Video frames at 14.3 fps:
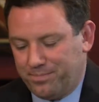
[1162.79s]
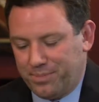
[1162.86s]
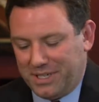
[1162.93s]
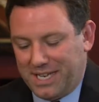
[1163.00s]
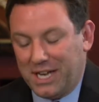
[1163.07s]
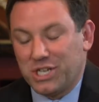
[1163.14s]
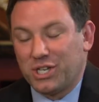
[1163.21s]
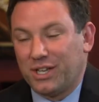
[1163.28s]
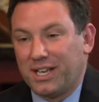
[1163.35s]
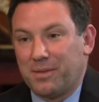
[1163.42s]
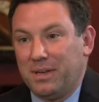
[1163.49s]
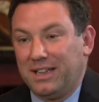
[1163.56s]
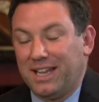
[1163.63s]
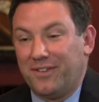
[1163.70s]
potentially
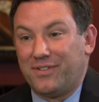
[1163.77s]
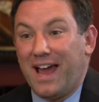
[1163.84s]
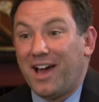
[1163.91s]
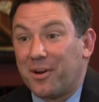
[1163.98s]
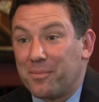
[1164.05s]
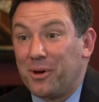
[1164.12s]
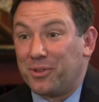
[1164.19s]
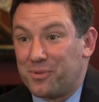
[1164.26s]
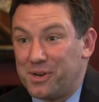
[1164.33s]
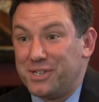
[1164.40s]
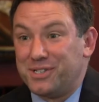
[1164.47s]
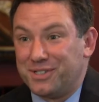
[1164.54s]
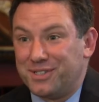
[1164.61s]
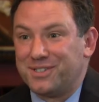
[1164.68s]
can be left out of both
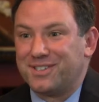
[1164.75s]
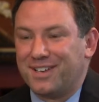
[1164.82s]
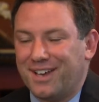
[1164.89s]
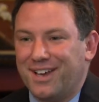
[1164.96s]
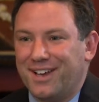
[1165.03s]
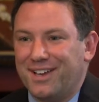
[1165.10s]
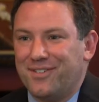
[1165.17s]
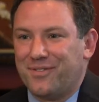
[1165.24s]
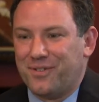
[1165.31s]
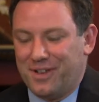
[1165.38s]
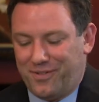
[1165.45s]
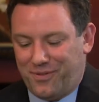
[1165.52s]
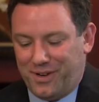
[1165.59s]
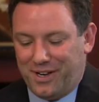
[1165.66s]
regions
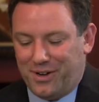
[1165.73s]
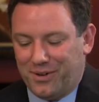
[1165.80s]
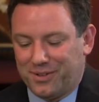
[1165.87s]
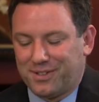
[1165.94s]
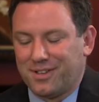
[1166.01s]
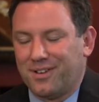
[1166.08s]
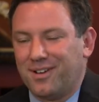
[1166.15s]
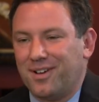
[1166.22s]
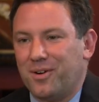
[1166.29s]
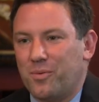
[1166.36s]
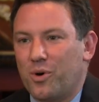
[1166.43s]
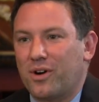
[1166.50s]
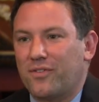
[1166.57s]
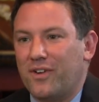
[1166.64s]
if we don't
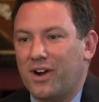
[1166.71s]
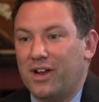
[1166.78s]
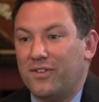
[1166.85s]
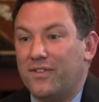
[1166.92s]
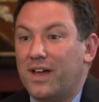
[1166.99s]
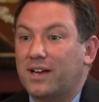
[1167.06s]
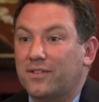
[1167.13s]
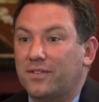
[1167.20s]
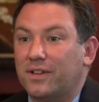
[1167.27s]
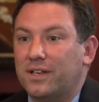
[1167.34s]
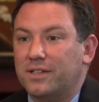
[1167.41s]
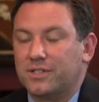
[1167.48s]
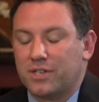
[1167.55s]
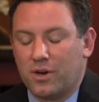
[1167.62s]
work very
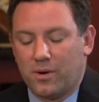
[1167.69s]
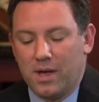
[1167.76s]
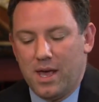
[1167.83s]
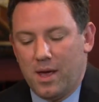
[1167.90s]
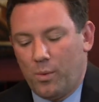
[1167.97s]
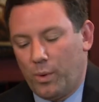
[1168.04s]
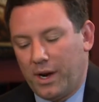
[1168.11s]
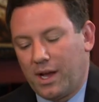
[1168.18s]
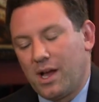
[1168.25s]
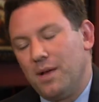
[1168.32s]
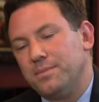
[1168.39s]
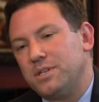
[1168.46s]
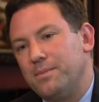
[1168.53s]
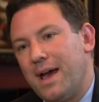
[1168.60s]
effectively. And so when it
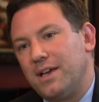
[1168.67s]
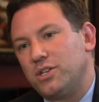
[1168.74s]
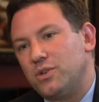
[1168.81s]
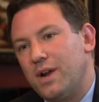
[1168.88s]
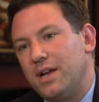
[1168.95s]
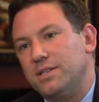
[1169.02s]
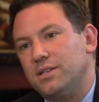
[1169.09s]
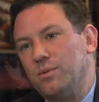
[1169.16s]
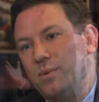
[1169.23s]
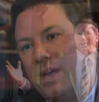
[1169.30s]
comes to mass transit,